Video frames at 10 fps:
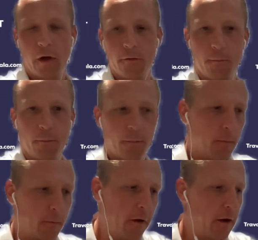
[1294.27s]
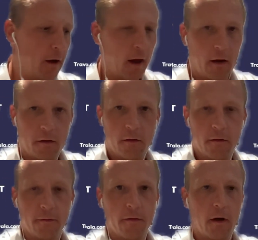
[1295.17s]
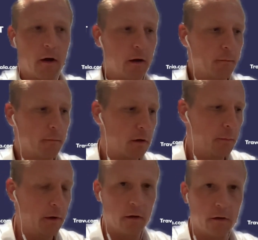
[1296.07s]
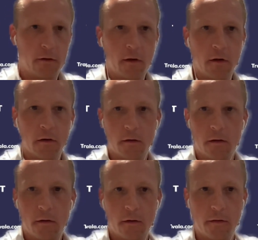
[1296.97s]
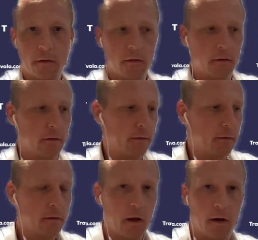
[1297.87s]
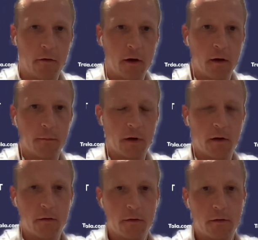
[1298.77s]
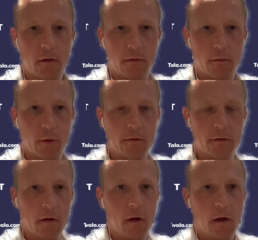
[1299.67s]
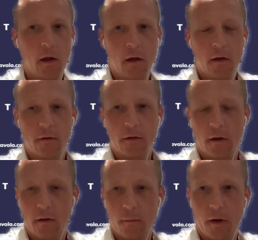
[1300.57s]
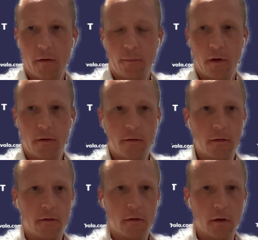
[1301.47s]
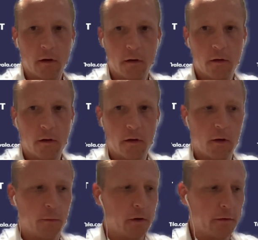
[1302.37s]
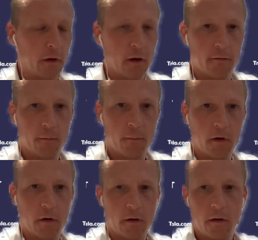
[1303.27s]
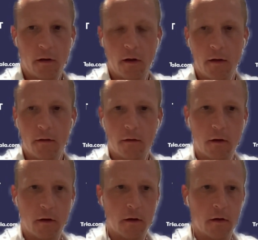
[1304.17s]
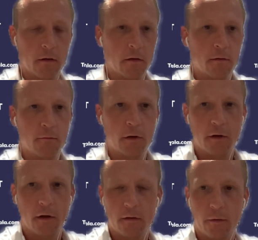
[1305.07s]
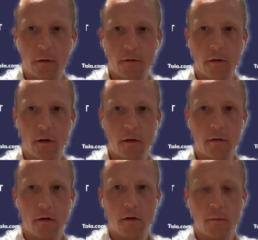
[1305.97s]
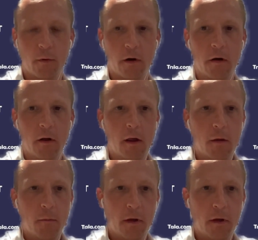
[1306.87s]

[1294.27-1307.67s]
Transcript: We have a very active community on Discord, Telegram, and also Twitter. So they're the best places to go. We also have a blog, and you can reach out to us on LinkedIn as well.